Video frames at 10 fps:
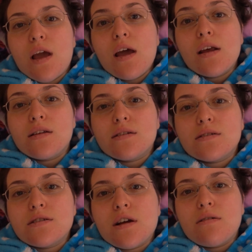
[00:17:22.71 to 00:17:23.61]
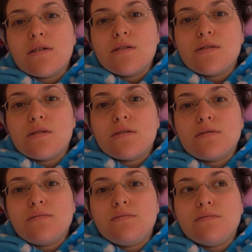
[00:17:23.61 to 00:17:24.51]
And I took a shower, so
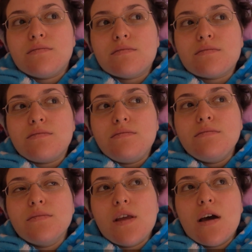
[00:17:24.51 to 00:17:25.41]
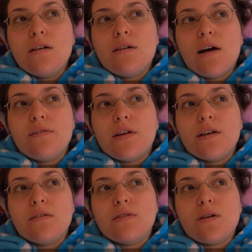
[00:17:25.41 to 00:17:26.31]
I don't have
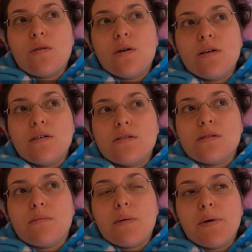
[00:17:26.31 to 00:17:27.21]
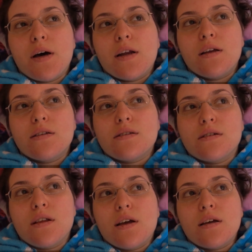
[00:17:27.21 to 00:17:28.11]
any of the oils on my body
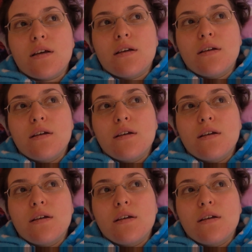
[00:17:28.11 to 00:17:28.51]
to, like,